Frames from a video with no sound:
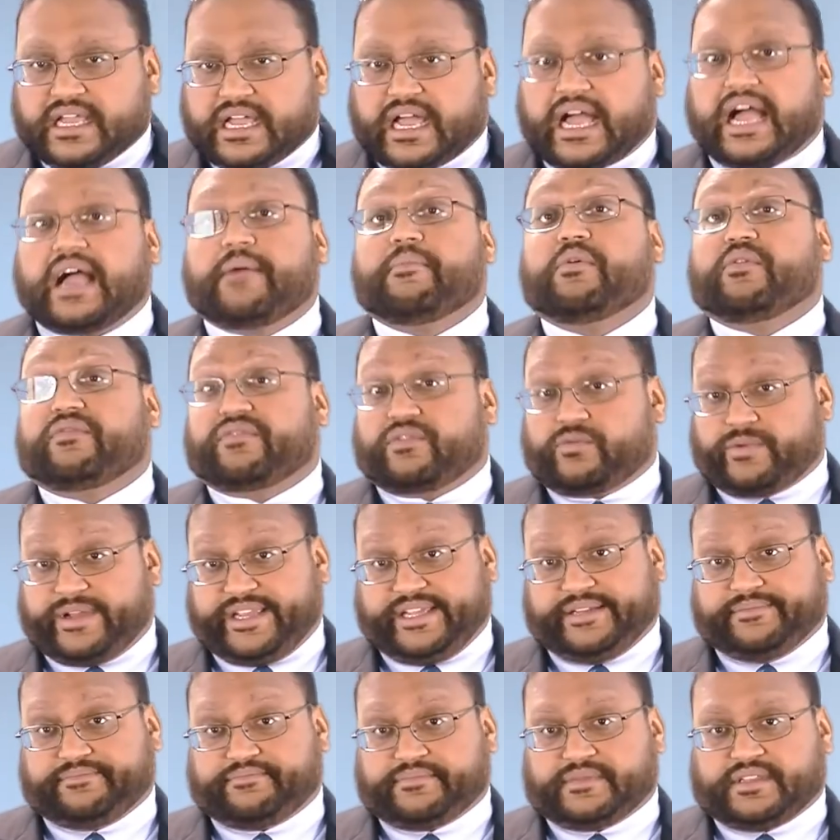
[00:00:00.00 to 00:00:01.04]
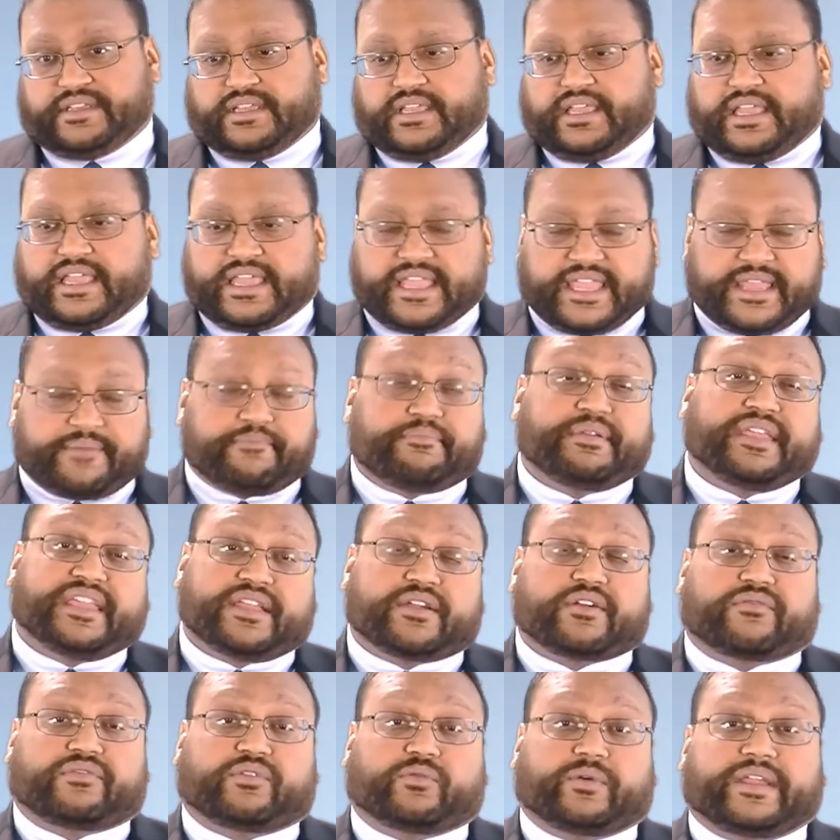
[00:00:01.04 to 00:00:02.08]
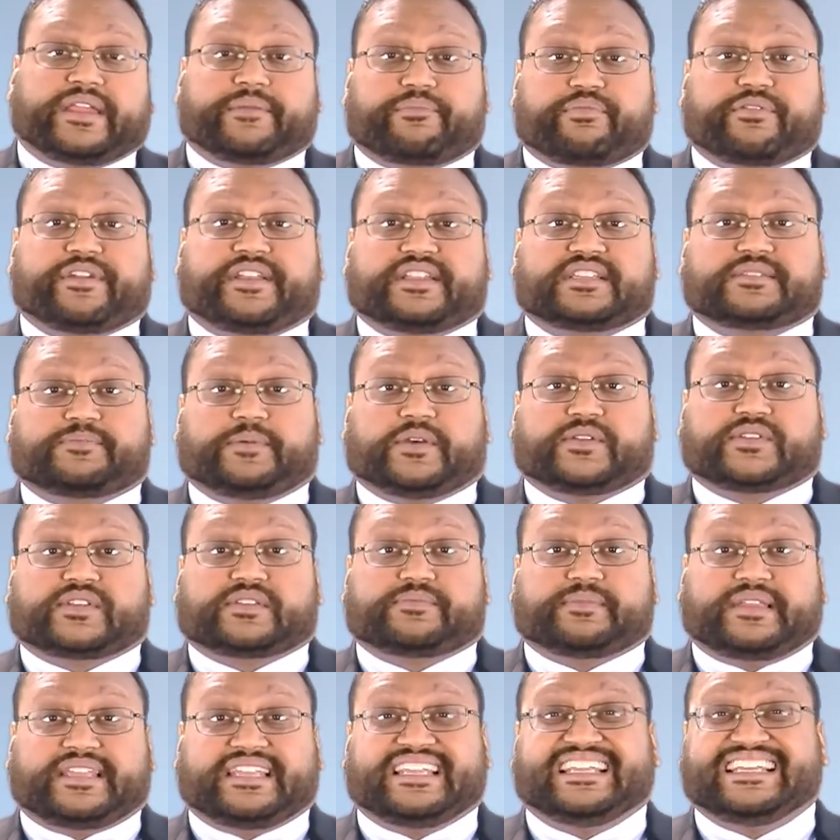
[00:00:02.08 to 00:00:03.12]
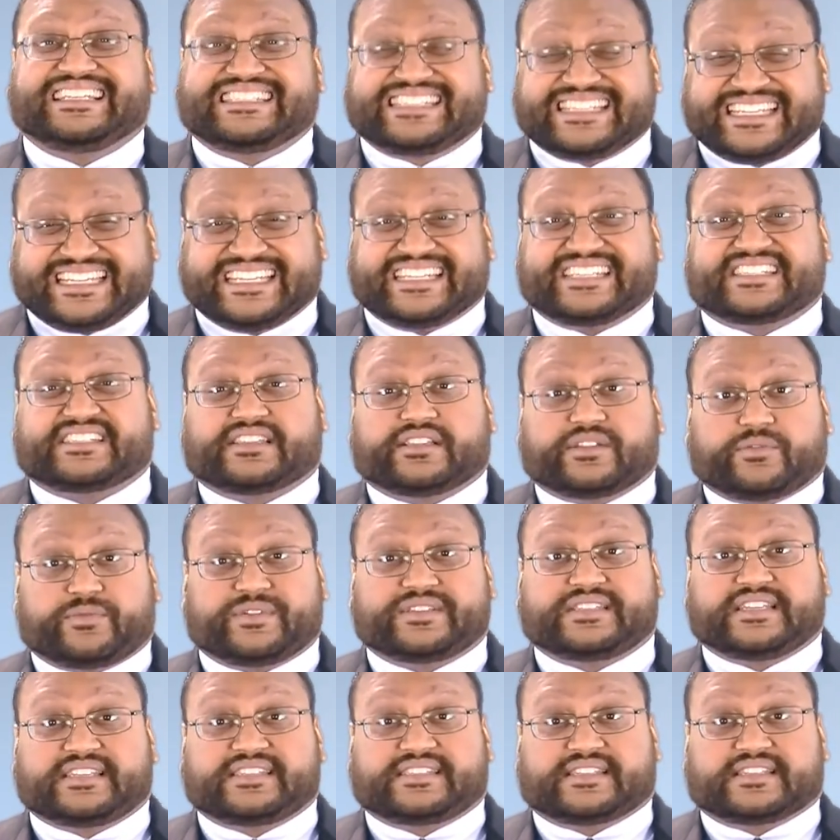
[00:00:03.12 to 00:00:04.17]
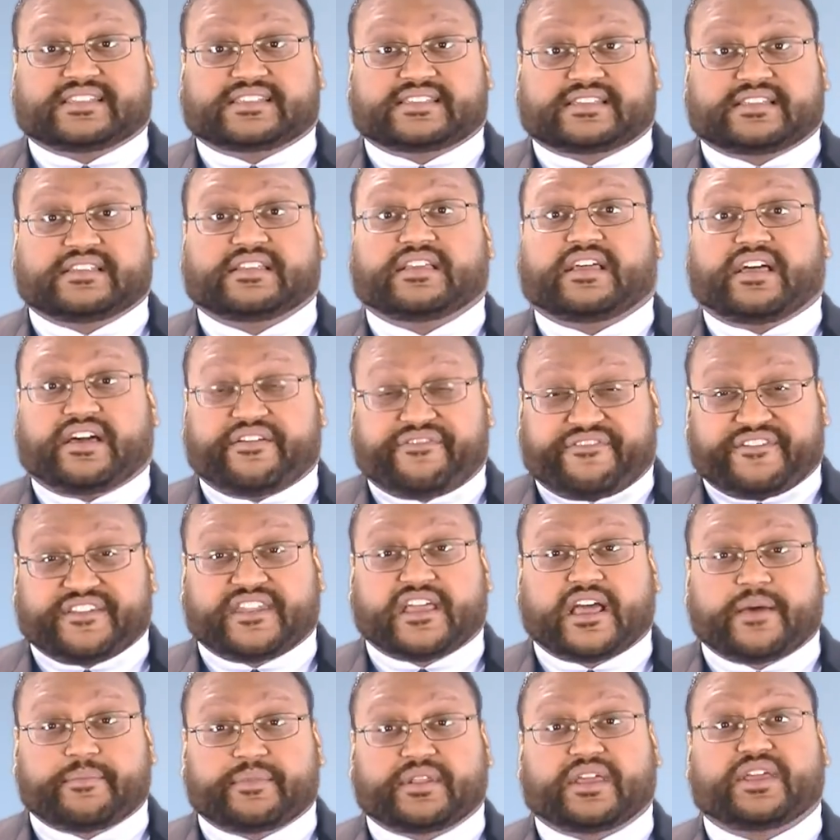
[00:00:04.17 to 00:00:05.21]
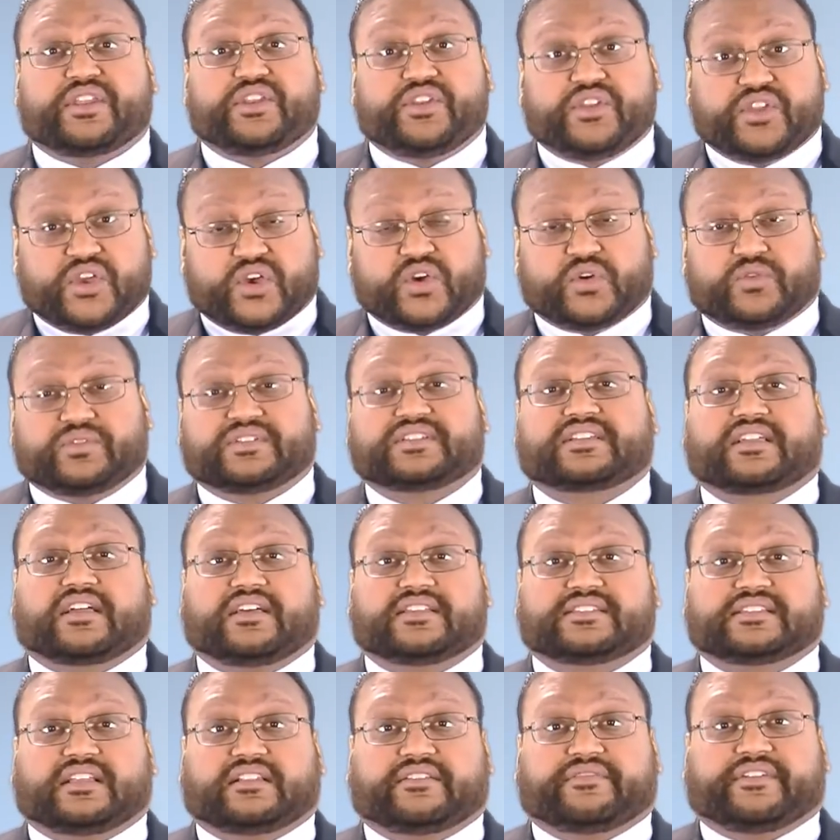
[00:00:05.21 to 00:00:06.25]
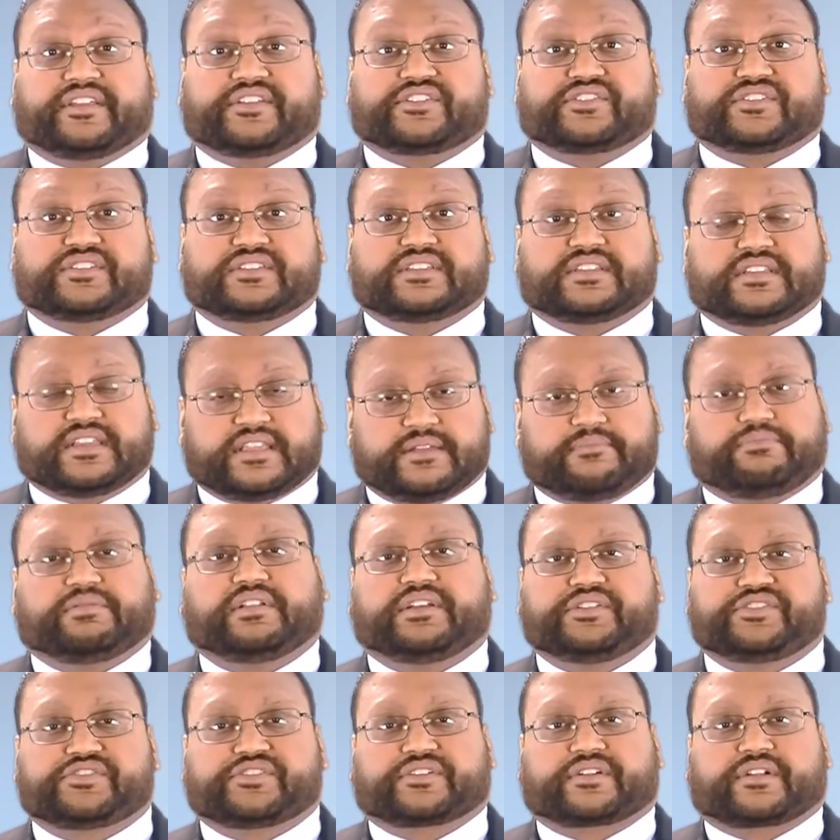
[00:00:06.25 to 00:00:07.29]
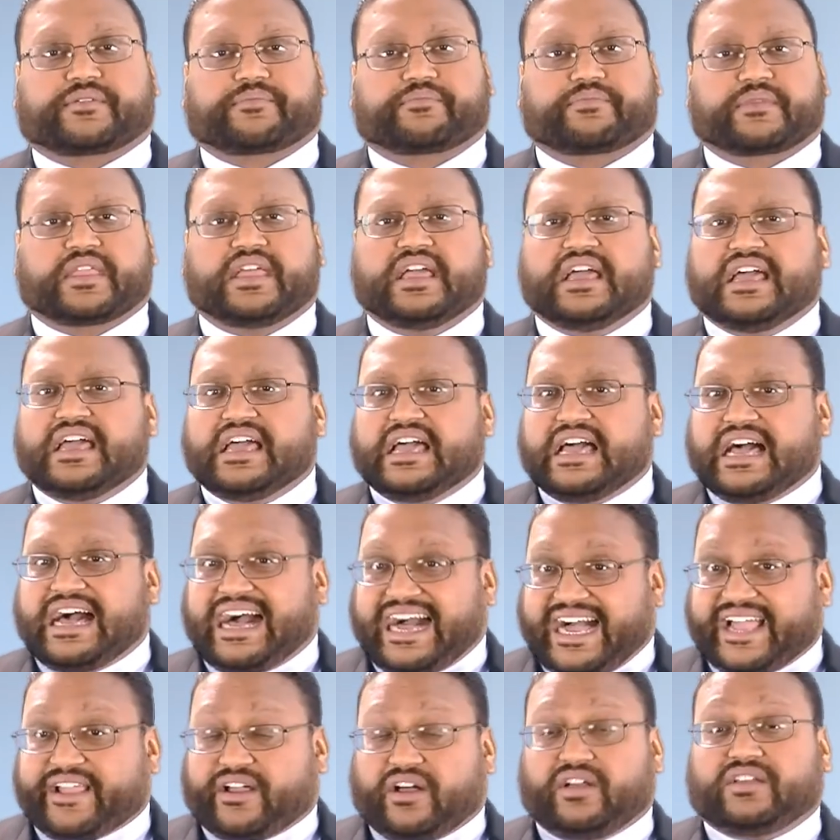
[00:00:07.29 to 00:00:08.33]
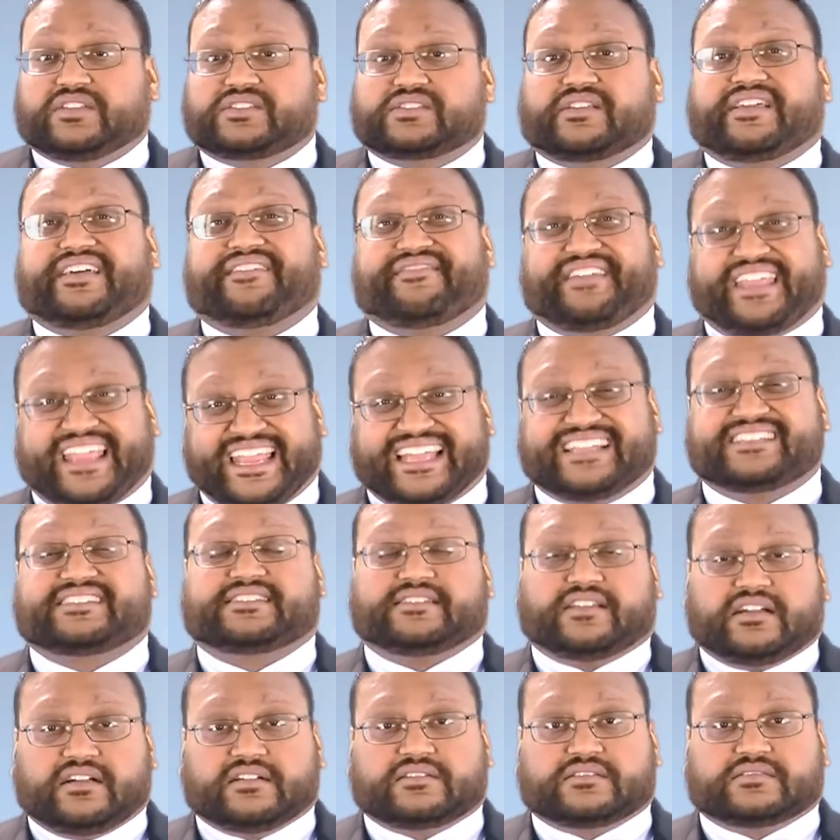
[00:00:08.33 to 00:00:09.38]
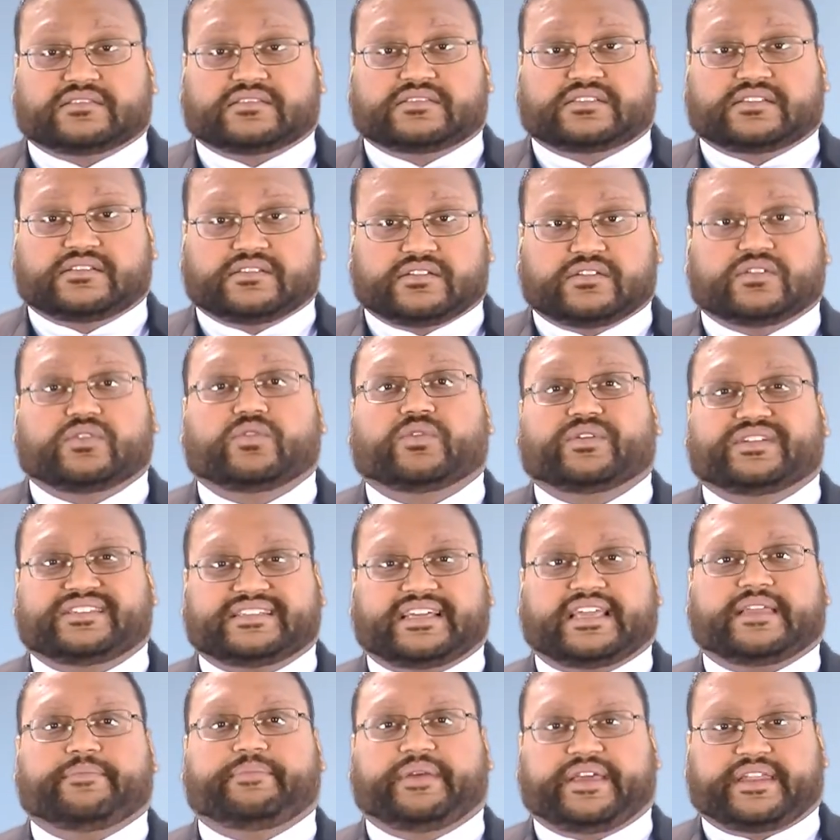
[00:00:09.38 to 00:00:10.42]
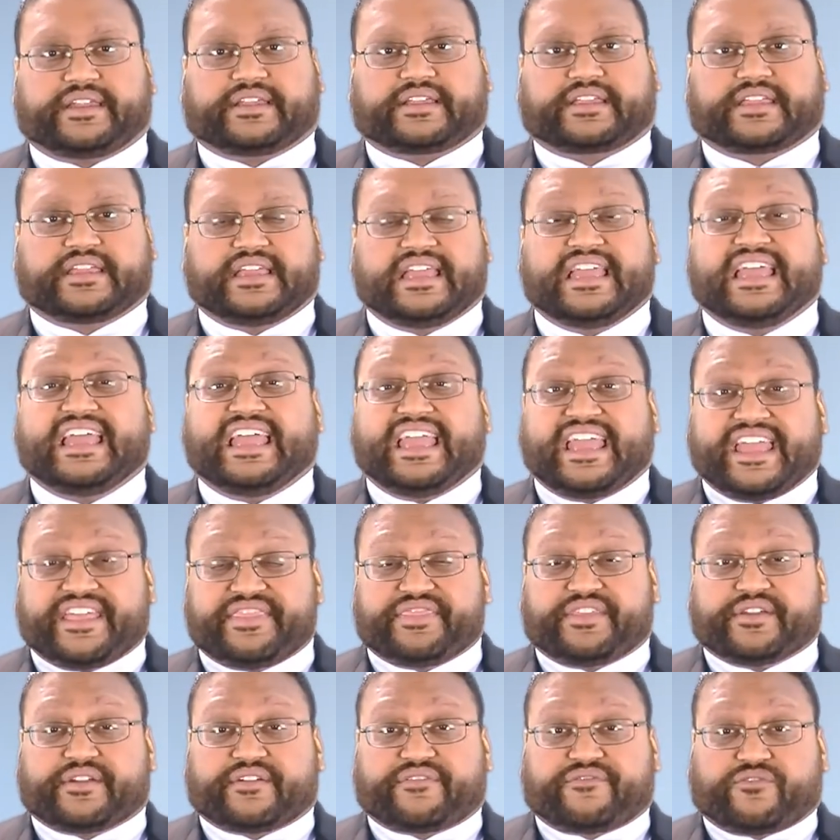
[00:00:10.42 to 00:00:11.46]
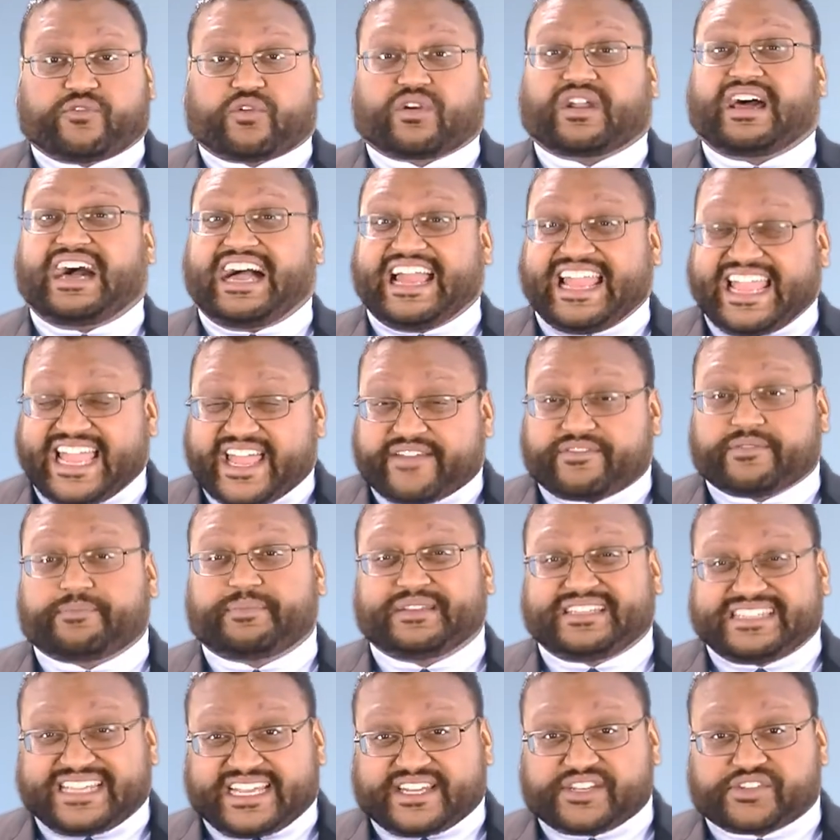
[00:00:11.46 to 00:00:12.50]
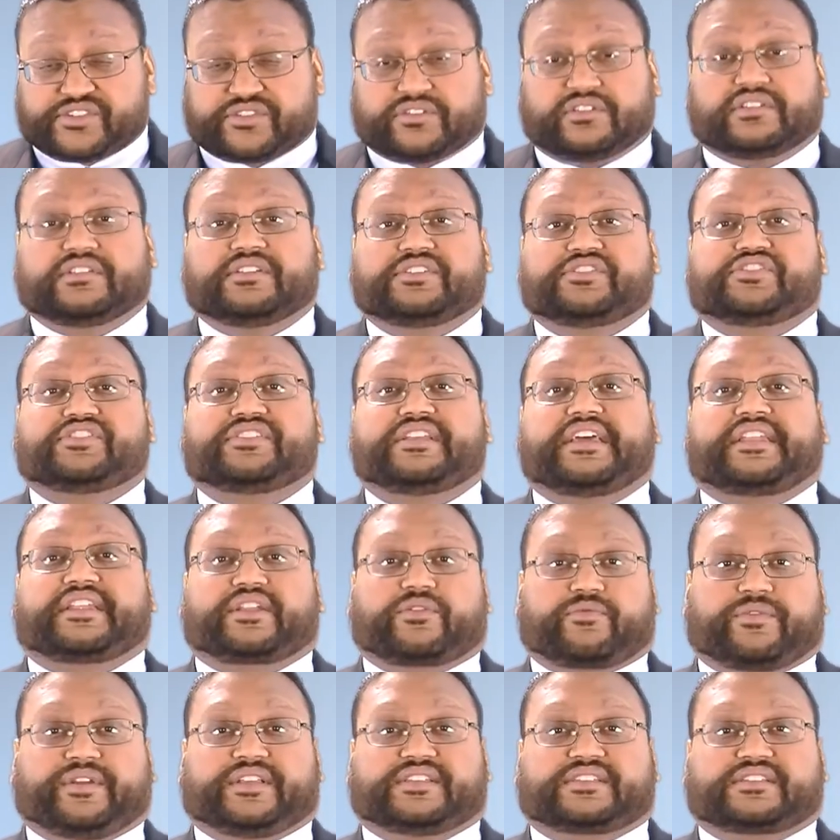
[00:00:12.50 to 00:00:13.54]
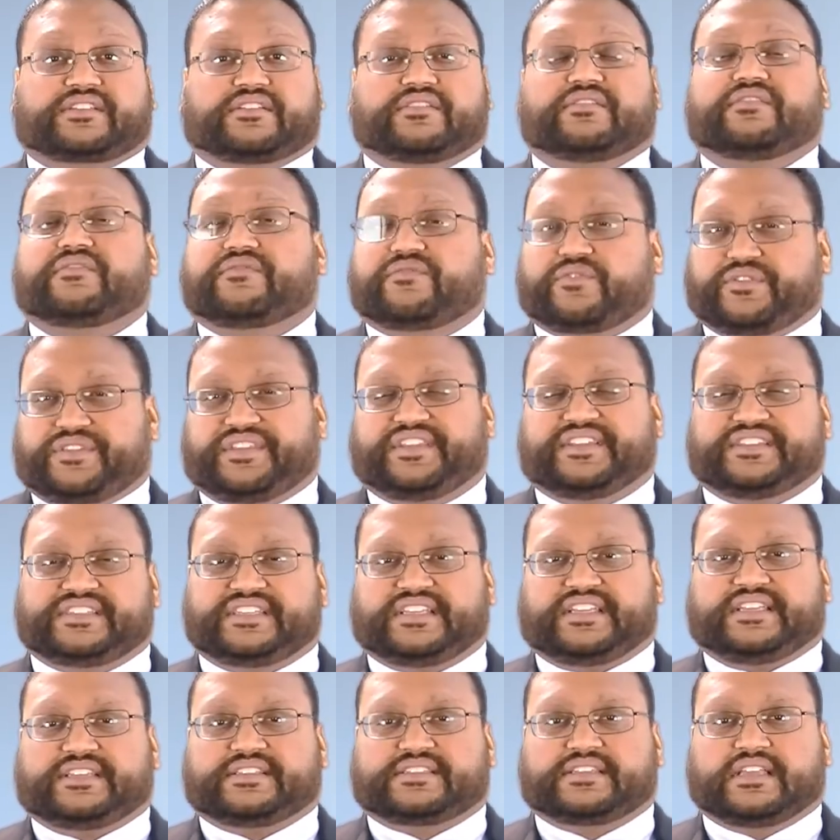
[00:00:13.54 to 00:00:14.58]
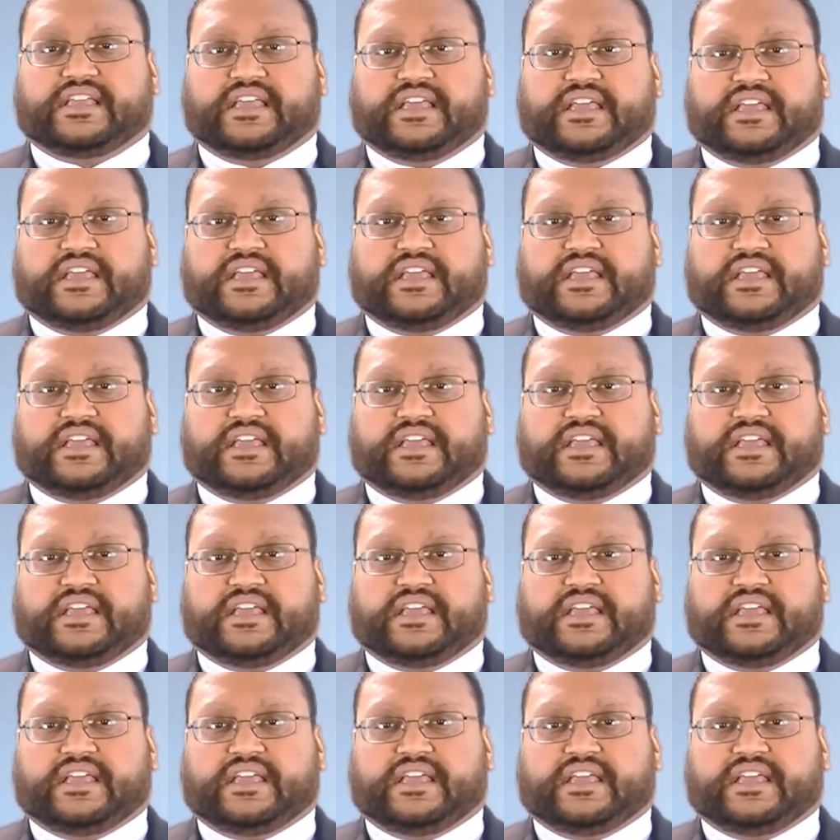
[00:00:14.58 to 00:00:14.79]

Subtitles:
I'm overweight, and being overweight predisposes me to insulin resistance, a phenomenon known to cause elevations in blood sugar. I also have aunts and uncles who are diabetic, and therefore I have a potential genetic risk for the disease.